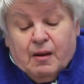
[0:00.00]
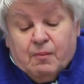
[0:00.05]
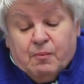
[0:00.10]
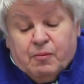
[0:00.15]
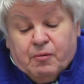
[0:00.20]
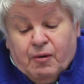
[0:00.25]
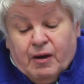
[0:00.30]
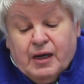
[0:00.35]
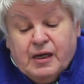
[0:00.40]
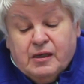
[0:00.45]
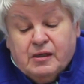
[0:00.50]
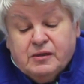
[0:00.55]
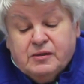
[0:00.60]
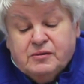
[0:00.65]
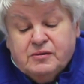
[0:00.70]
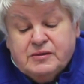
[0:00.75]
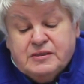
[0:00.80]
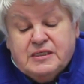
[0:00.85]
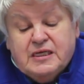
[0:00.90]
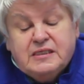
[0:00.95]
prior
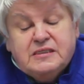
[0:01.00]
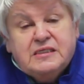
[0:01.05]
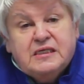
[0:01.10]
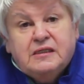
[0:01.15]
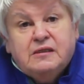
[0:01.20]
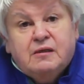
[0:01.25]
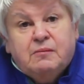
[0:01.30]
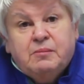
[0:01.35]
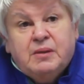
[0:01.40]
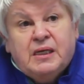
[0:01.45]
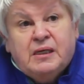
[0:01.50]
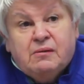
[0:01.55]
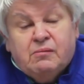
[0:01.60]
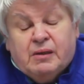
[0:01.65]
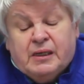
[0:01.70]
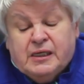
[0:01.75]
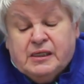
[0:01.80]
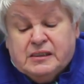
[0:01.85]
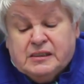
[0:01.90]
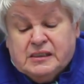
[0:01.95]
to setting the mill
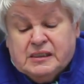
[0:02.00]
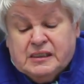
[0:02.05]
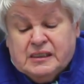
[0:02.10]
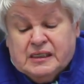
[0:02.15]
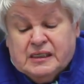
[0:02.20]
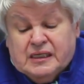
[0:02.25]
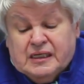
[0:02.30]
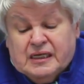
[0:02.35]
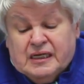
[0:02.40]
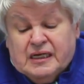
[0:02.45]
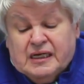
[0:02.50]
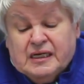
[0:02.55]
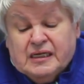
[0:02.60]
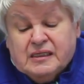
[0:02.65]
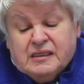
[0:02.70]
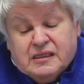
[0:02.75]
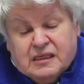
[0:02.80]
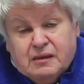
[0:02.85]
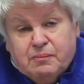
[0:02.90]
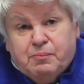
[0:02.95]
rate.
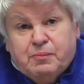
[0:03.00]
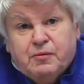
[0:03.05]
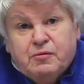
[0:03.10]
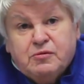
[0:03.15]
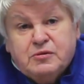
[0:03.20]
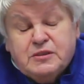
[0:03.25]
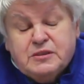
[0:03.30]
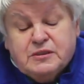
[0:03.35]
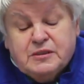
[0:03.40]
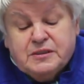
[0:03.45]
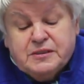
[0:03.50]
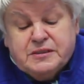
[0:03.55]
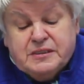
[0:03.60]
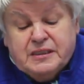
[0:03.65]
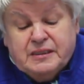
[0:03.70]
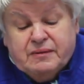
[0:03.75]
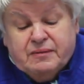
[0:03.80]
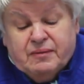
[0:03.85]
Keep posted.